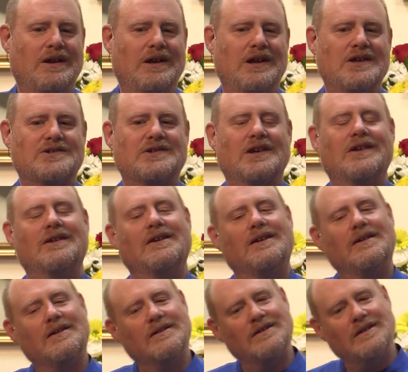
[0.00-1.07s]
he said,
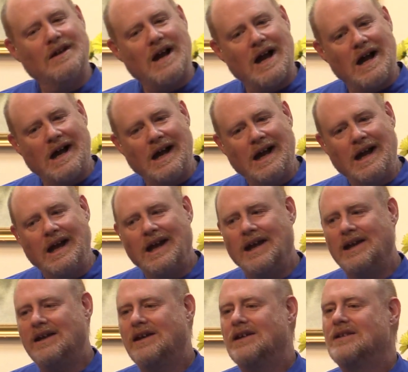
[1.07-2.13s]

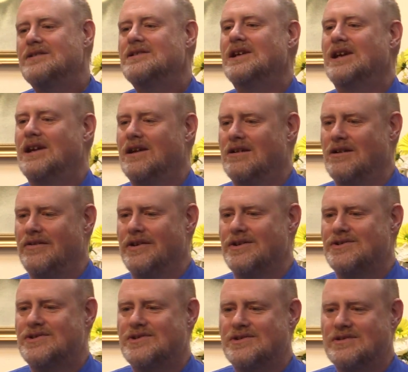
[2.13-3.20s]
I can take care of
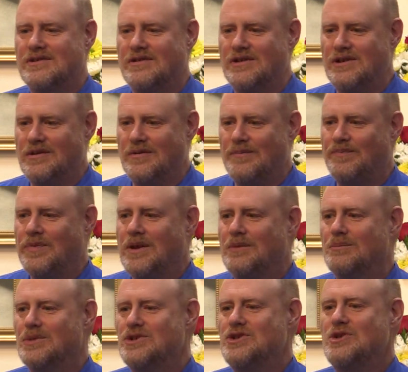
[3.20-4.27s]
this.
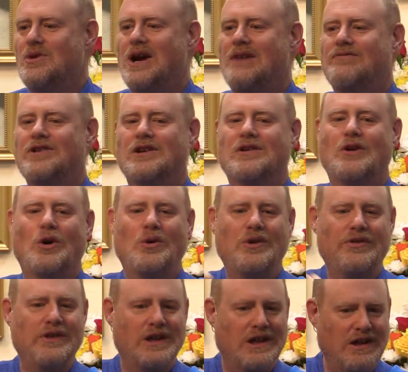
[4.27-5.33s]
But you have to go
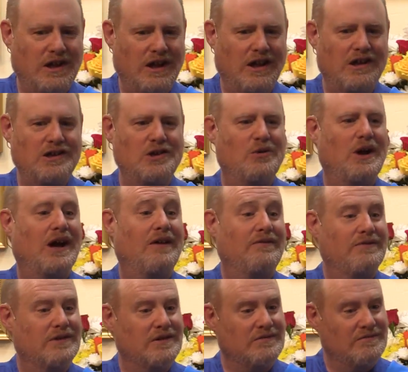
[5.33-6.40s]
to the king and you
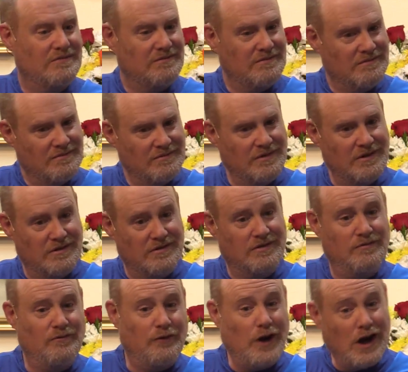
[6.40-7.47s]
have to
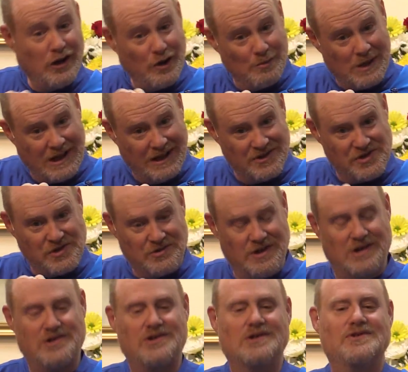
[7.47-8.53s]
follow my
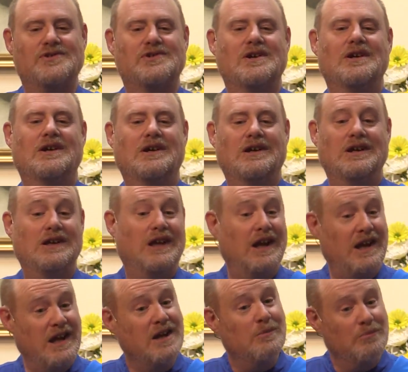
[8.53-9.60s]
instructions and
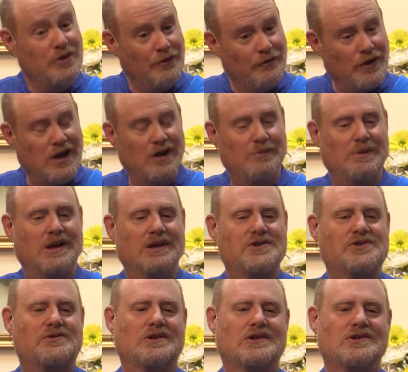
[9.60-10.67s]
get him to follow my
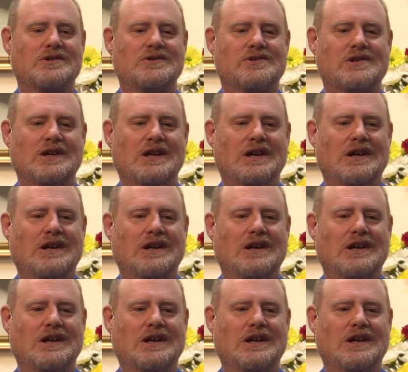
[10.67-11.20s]
instructions.